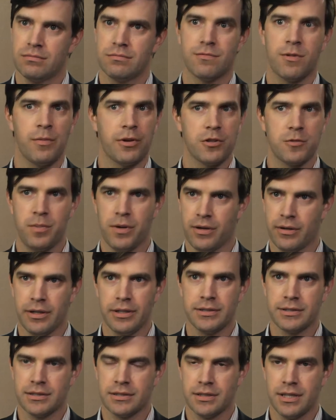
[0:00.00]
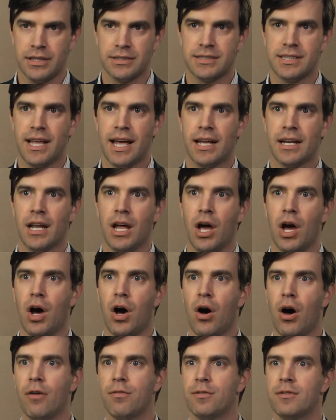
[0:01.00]
from experience is that
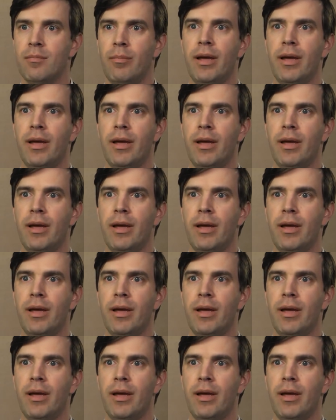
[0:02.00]
often